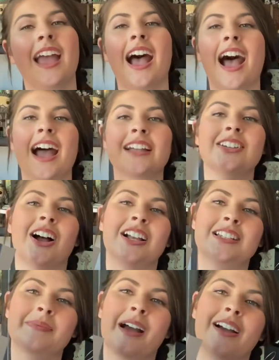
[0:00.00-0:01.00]
I
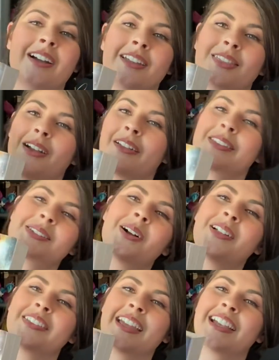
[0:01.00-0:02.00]
talked about her throughout this
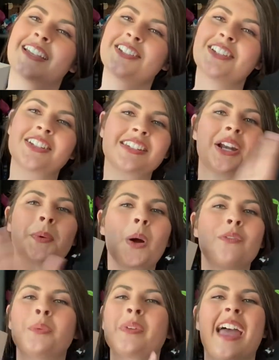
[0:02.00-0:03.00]
whole thing because she's just
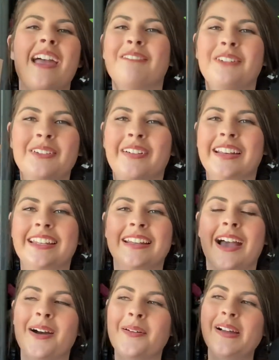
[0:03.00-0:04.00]
interwoven with everyone, you
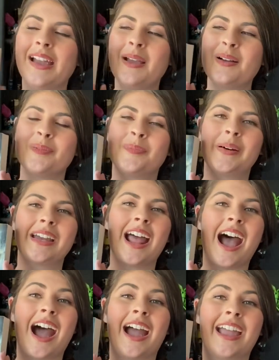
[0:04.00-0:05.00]
know? But
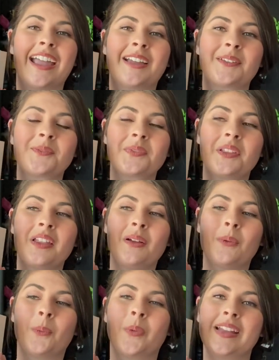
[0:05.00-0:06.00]
I
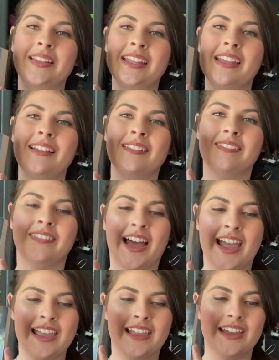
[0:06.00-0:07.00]
really
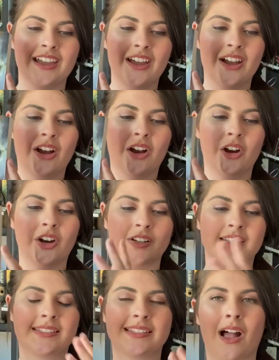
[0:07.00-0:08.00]
like her
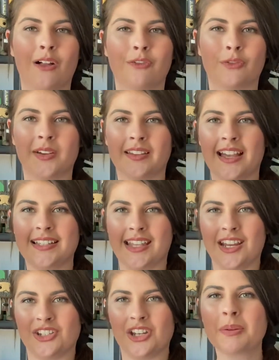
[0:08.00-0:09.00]

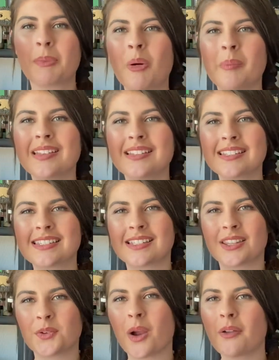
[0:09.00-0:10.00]
self-realization moments
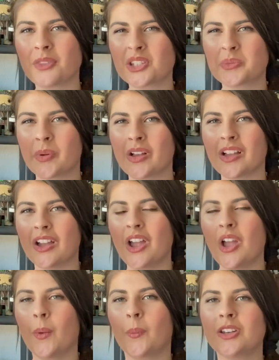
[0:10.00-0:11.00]
throughout this book
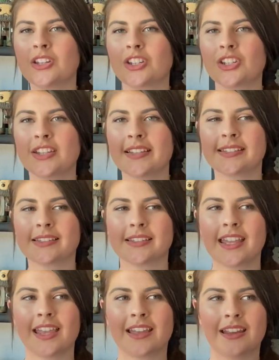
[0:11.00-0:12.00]
when she's like,